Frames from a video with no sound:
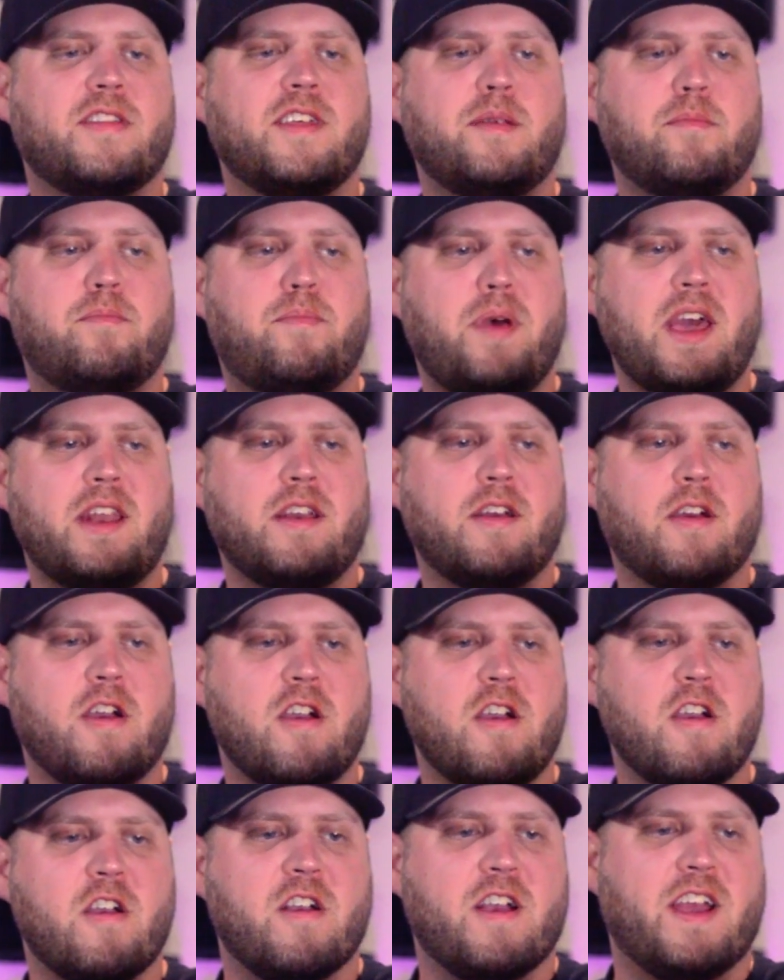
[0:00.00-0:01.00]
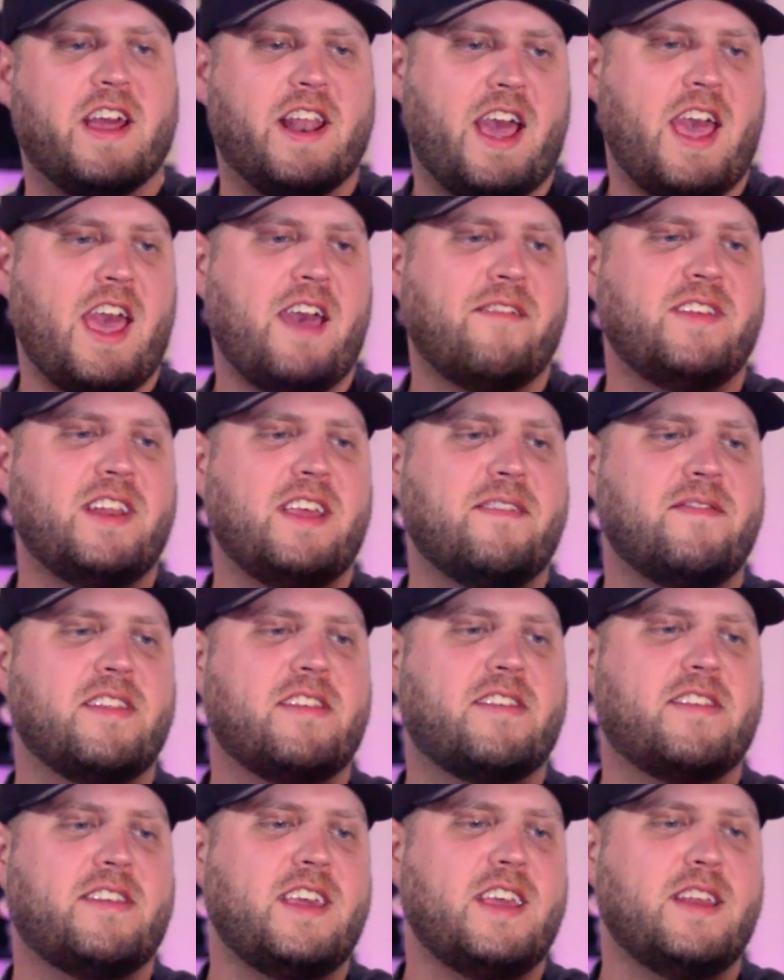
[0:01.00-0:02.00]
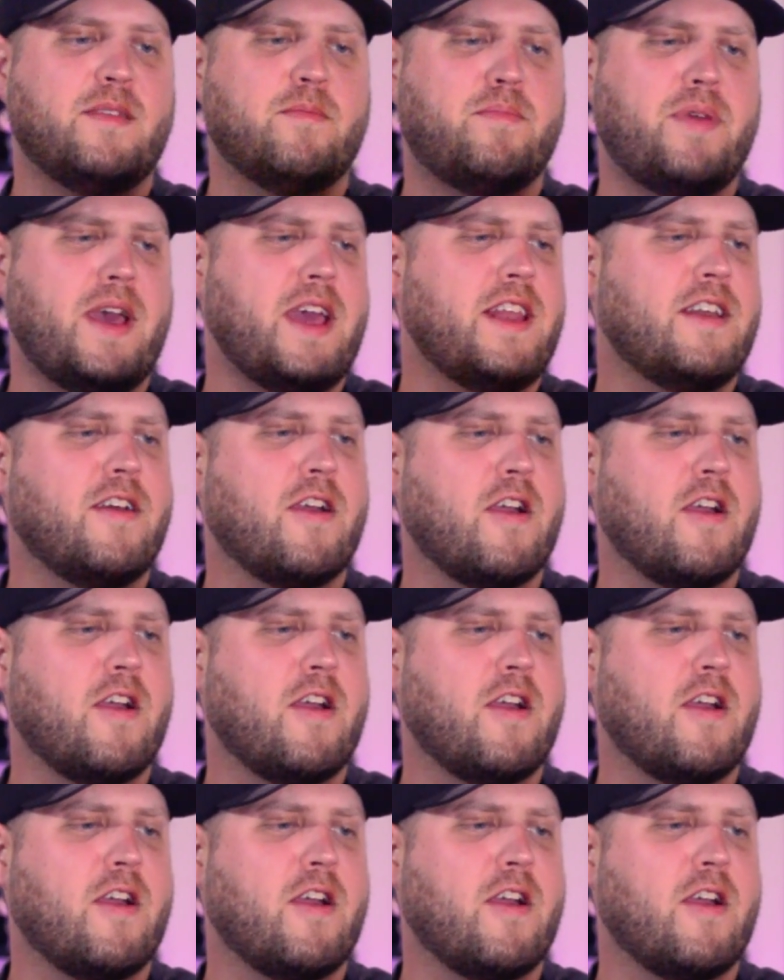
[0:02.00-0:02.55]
than Ben Hur, and I haven't even seen Ben